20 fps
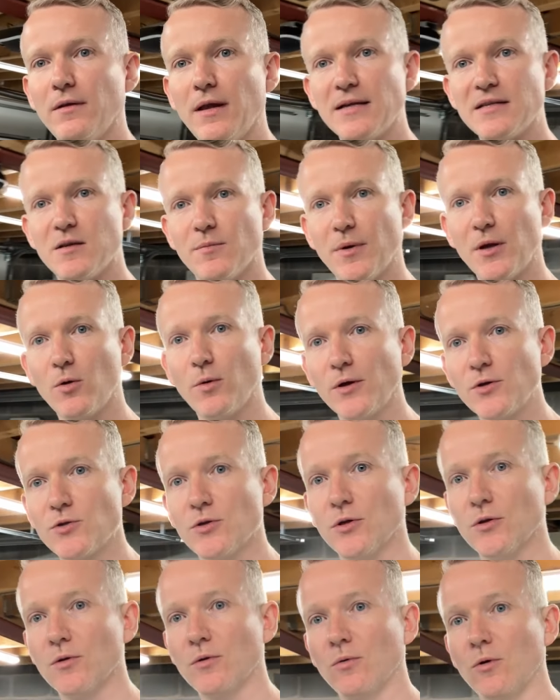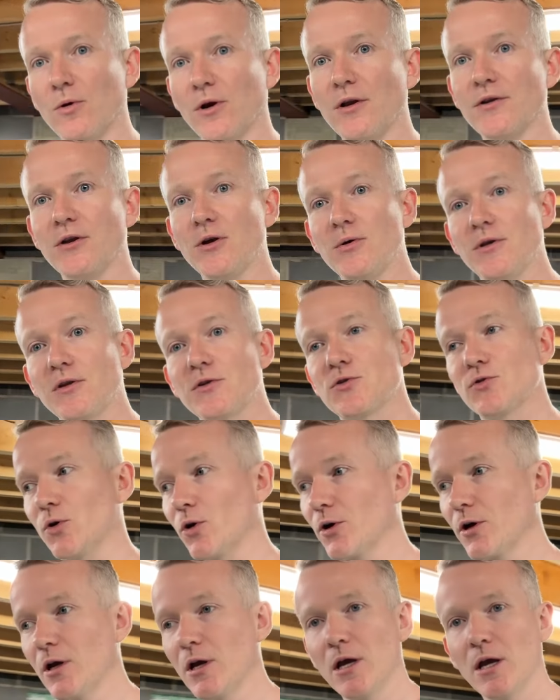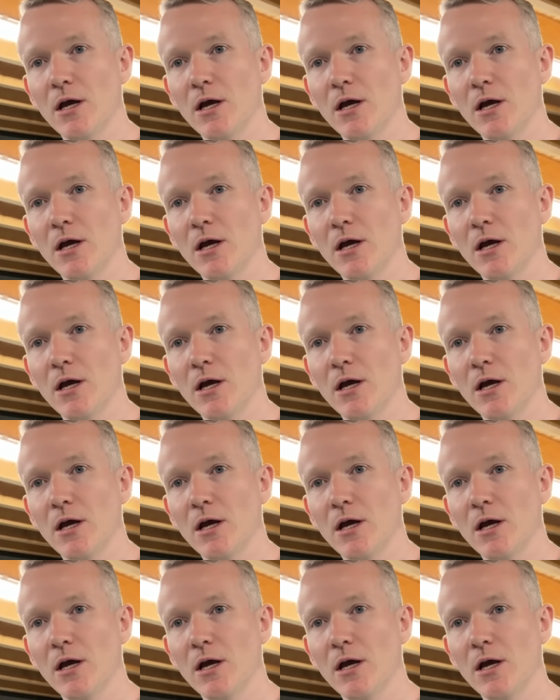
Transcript: That's the big question. What are we going to do with this truck?